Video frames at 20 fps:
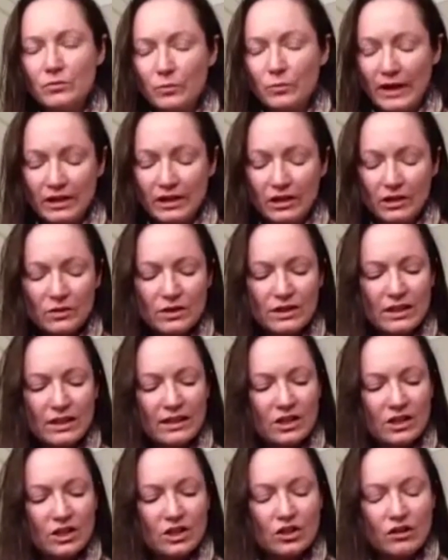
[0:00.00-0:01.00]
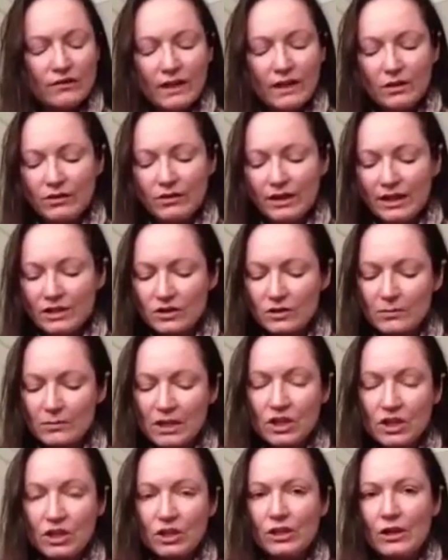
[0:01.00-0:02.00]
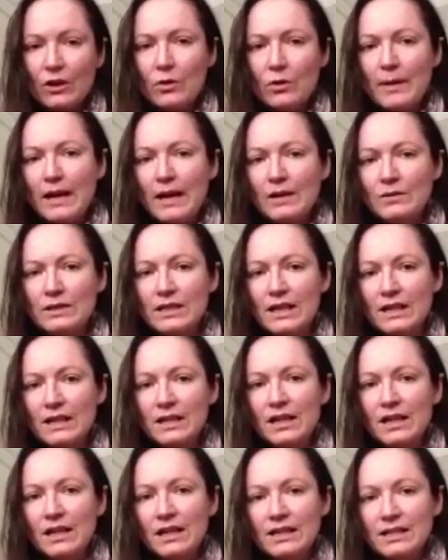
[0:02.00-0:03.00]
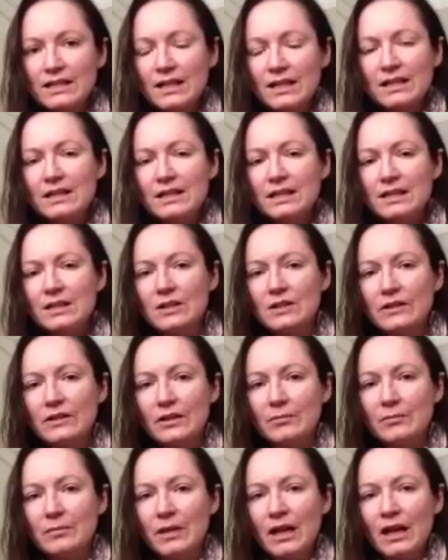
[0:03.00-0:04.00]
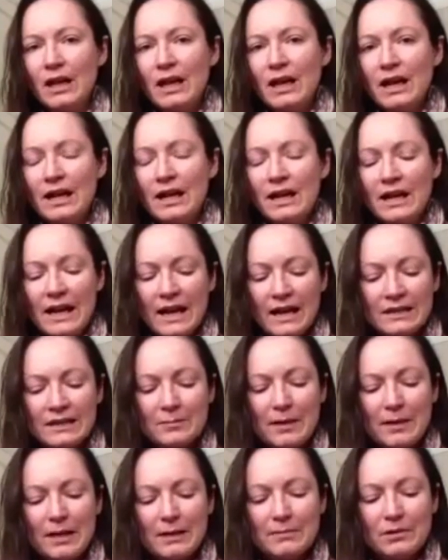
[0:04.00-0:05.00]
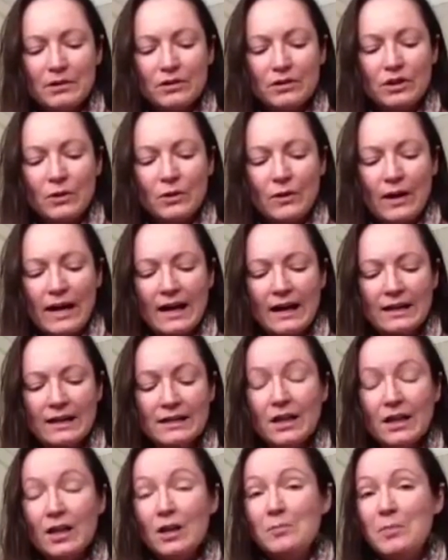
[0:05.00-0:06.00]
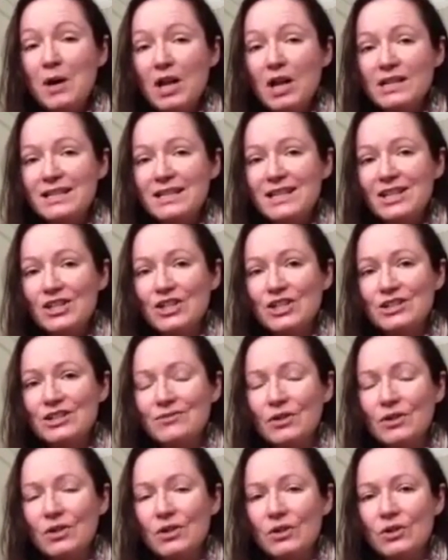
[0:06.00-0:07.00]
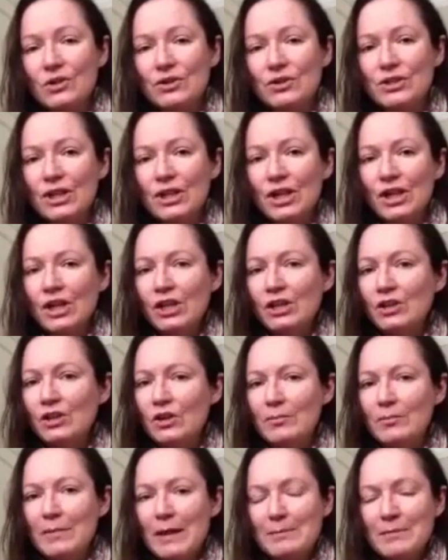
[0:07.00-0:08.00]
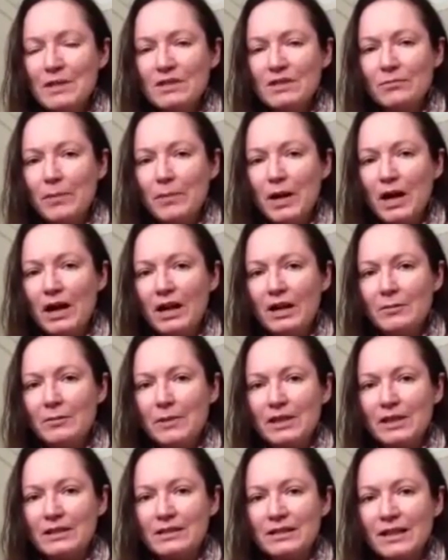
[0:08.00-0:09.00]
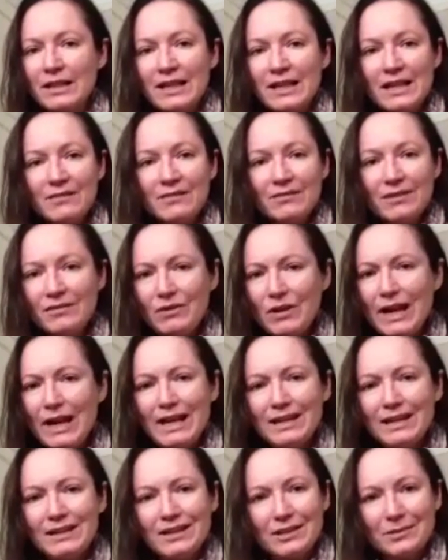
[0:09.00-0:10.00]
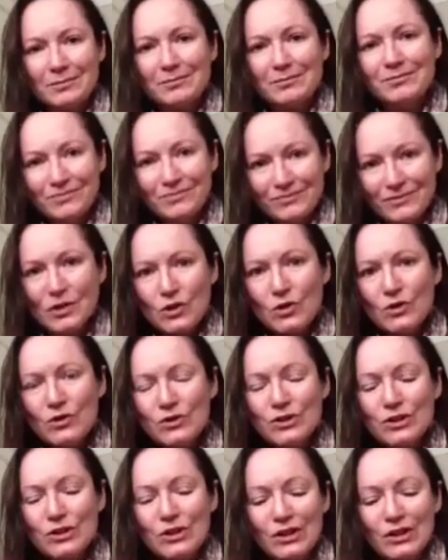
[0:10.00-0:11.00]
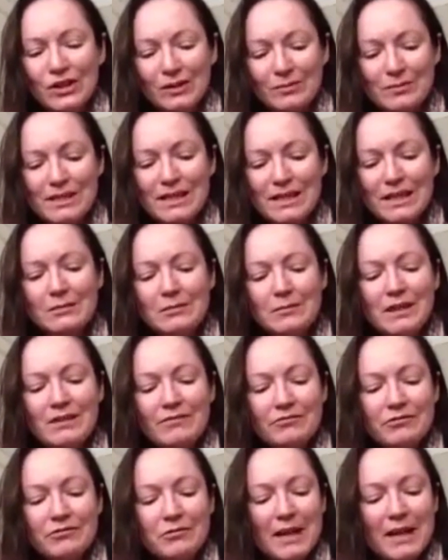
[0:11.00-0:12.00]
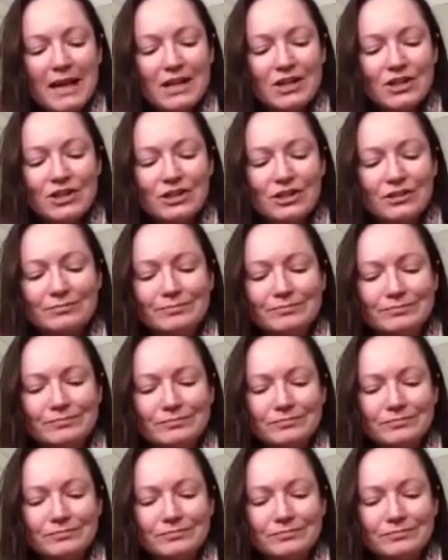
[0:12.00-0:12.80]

When you see a story you think somebody should know about it, send it to them and ask people to act. Politicians, of course, your members of parliament, even if you hate them, talk to them, send them the information.